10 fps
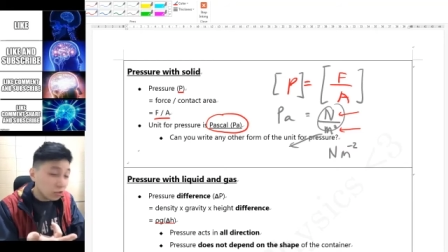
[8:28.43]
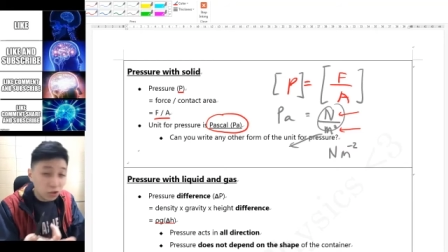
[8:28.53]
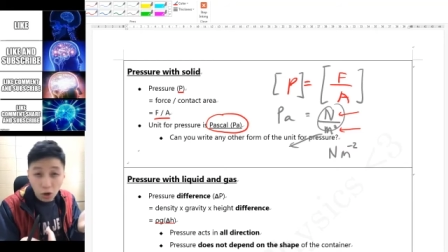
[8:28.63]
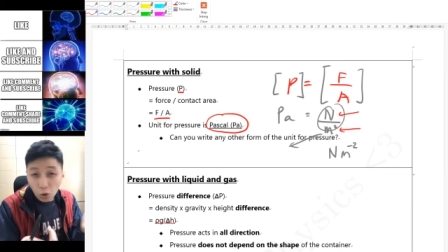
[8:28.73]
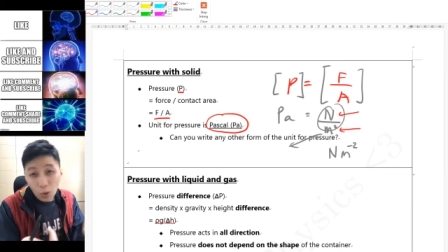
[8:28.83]

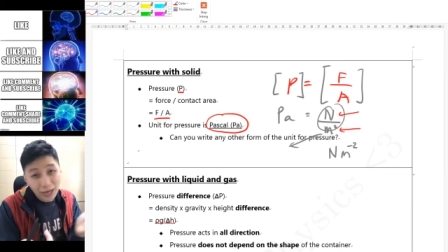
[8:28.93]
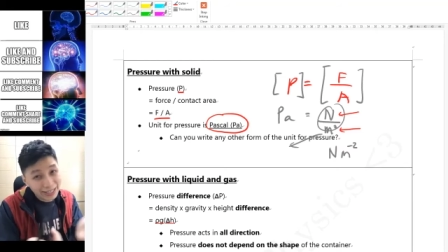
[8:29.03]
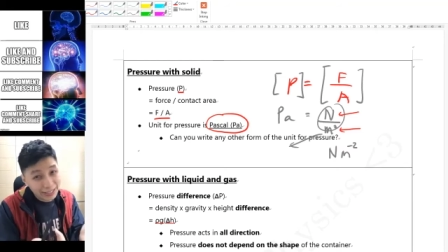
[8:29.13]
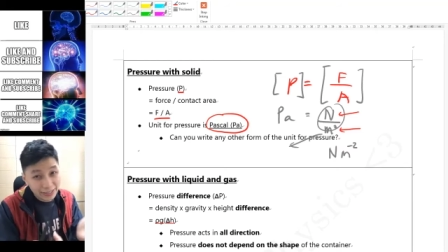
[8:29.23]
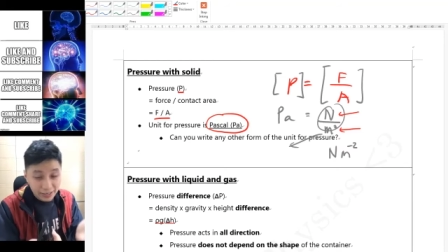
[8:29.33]
not quite
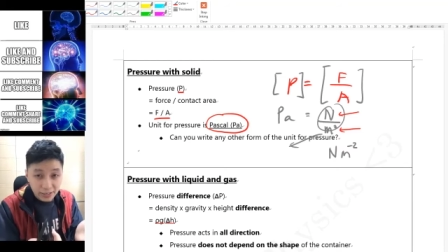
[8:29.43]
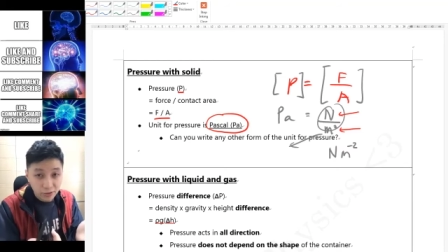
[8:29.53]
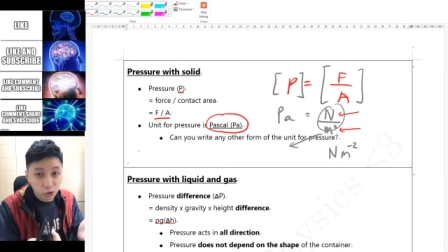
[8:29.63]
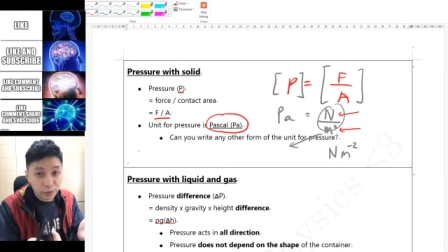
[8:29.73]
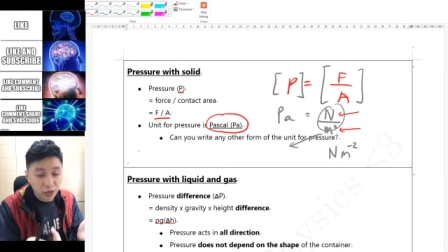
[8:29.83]

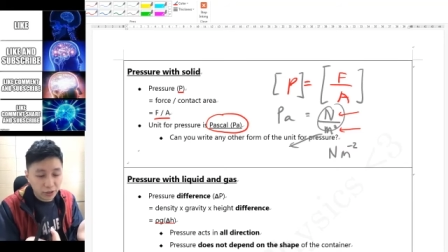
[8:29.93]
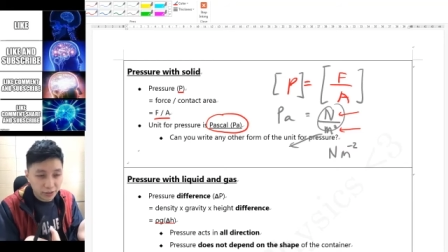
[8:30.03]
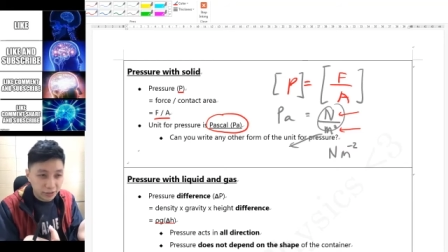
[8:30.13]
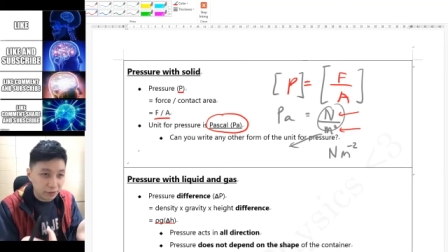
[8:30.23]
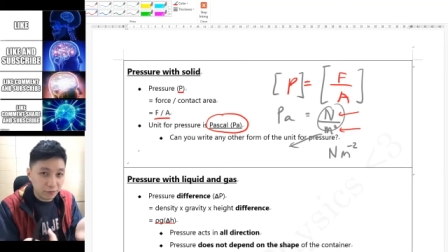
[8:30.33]
easy, to be honest.